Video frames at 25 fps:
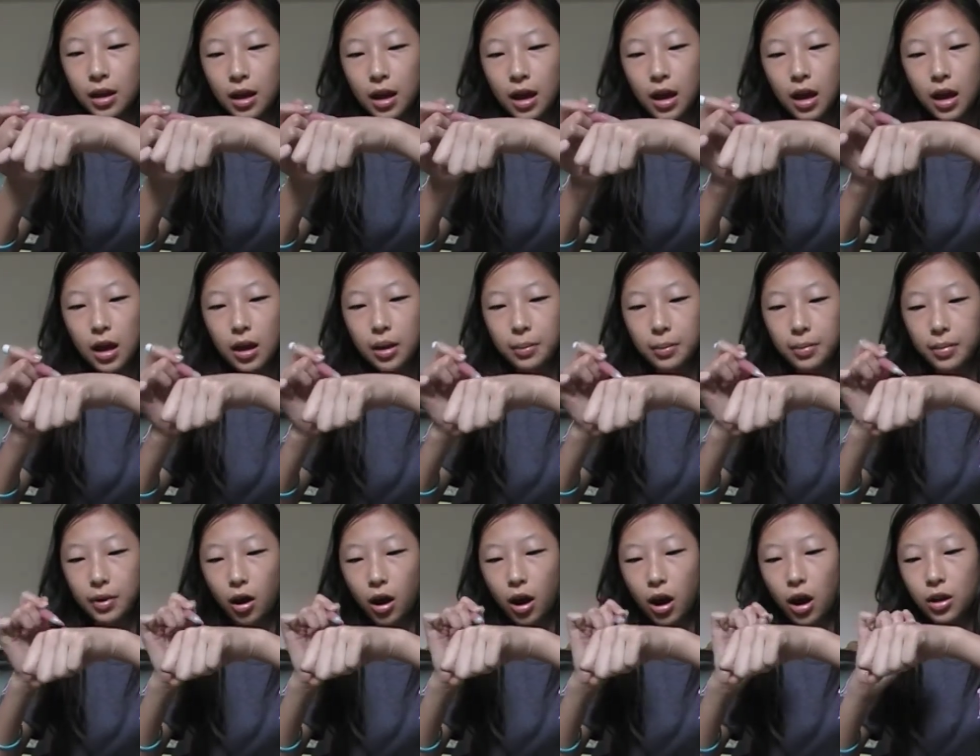Um,
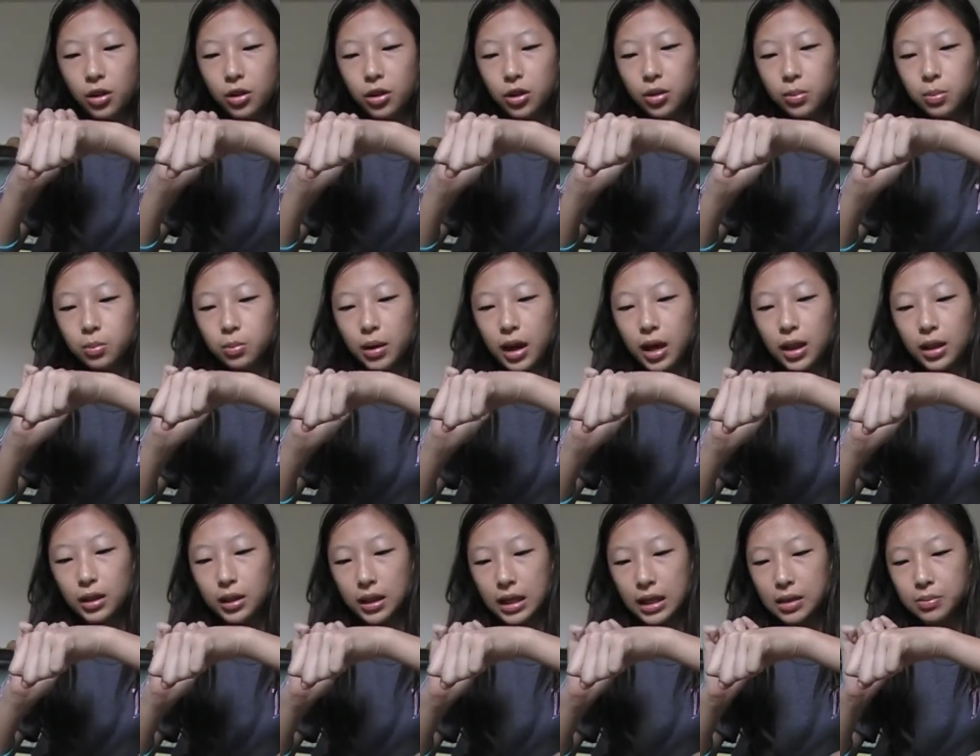on my
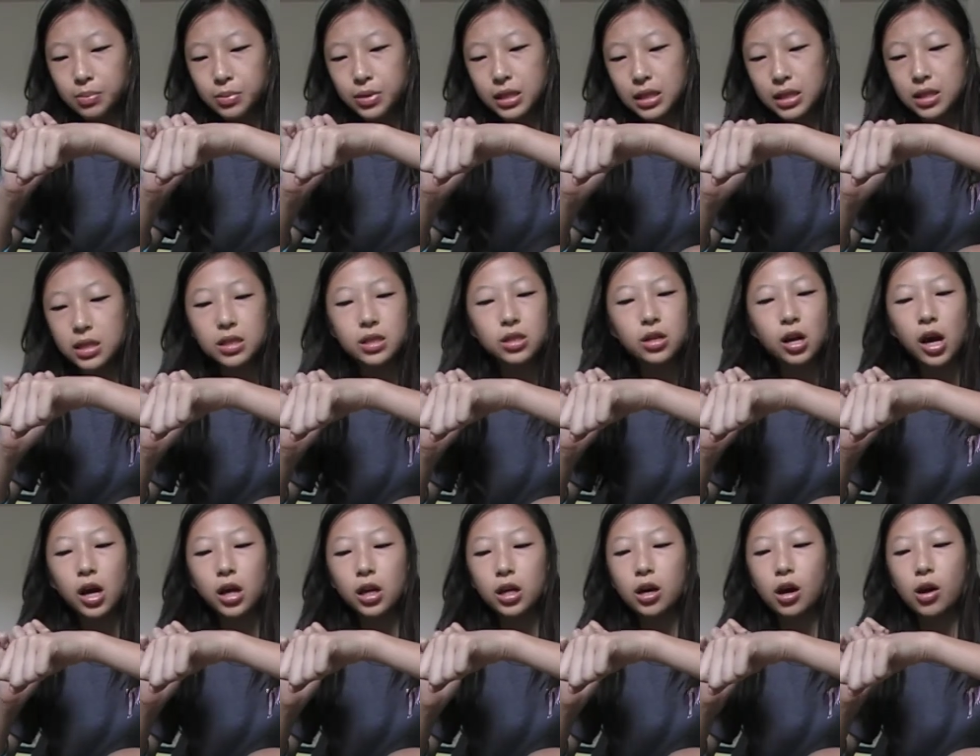lips, it does
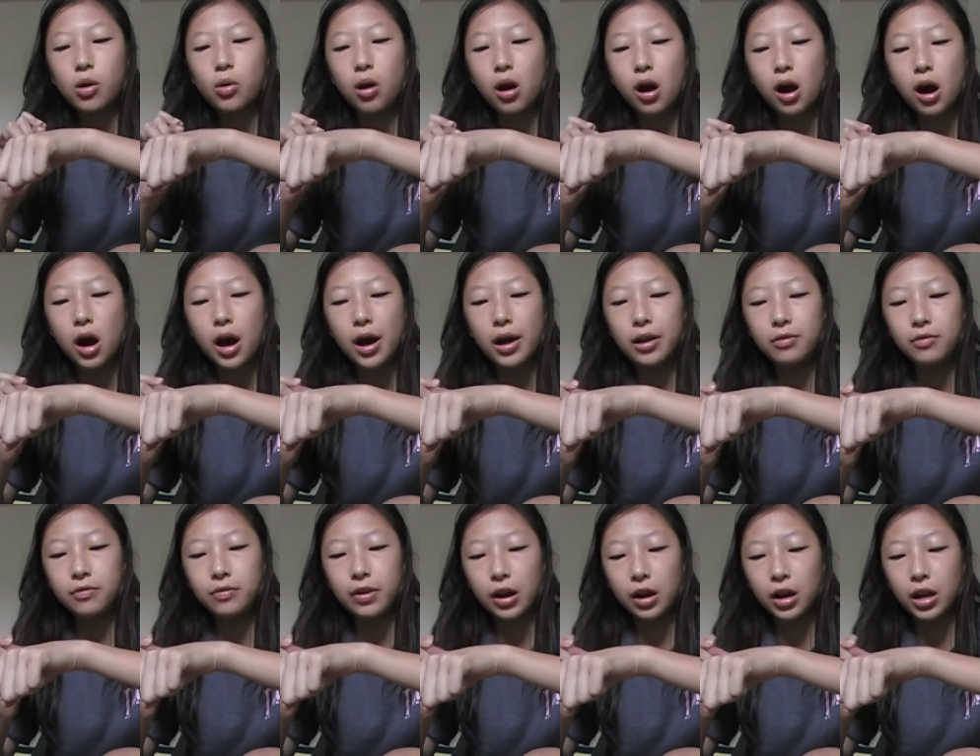not go
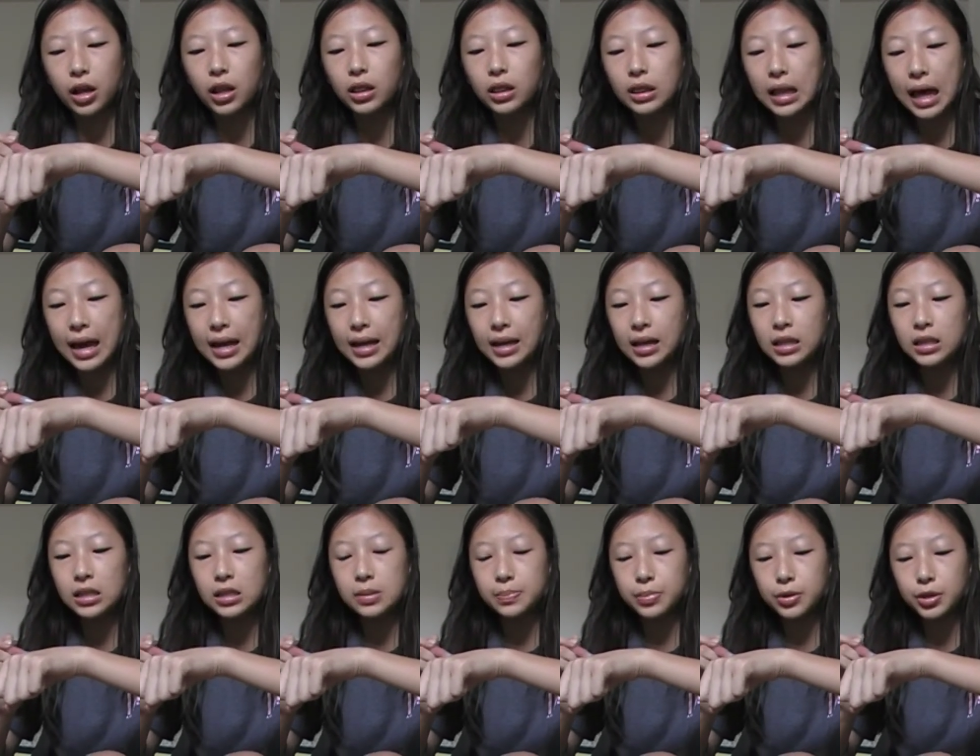on very light.
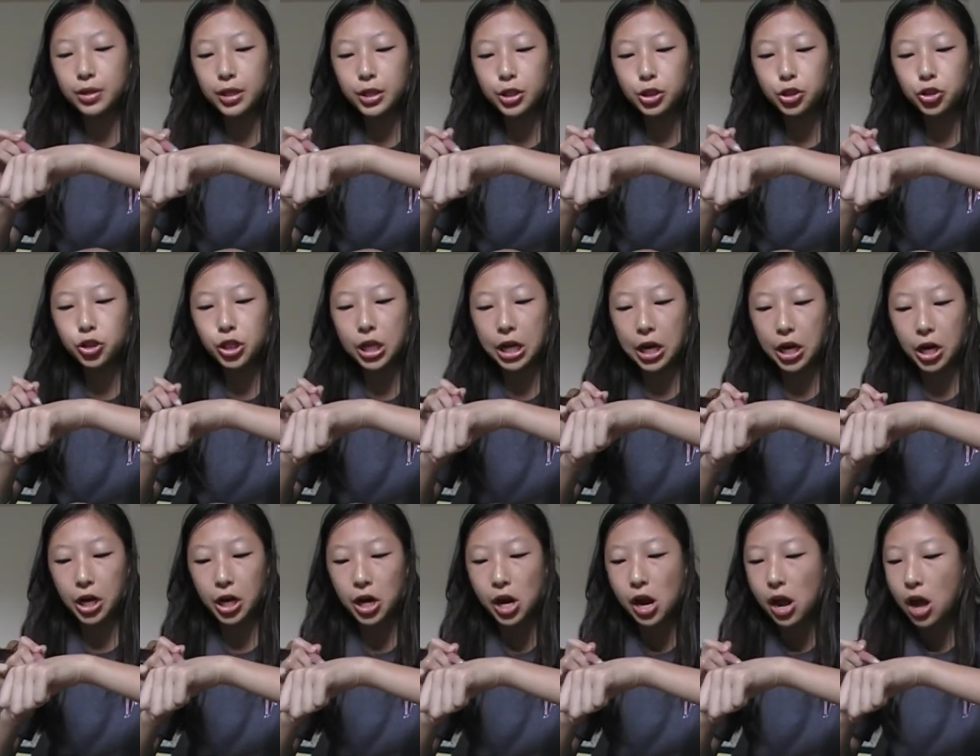It's pretty
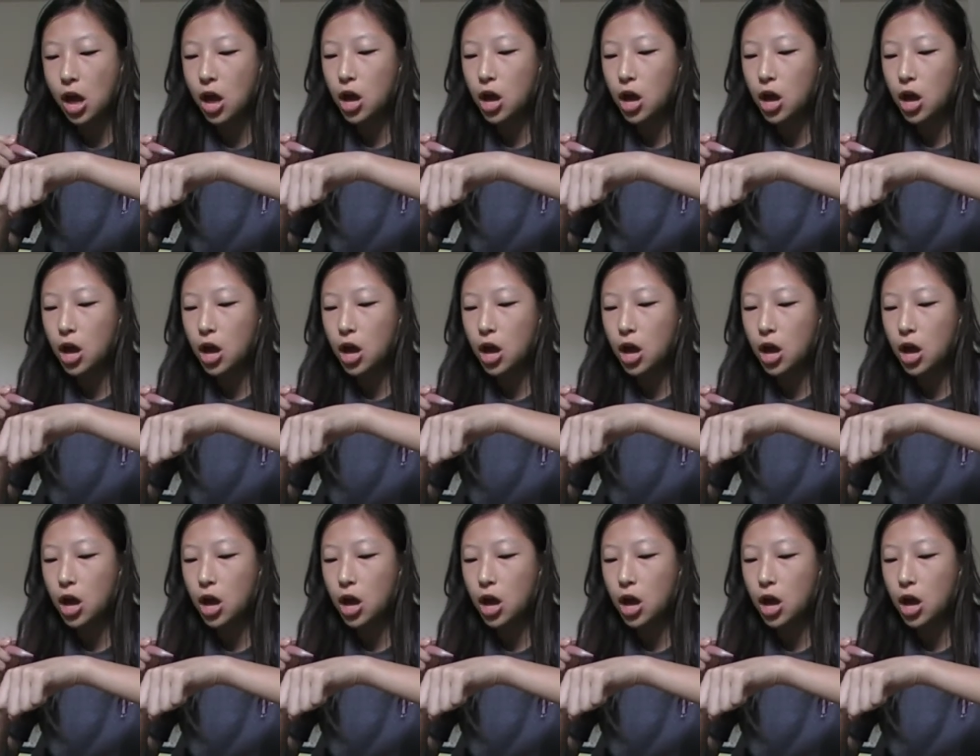sheer.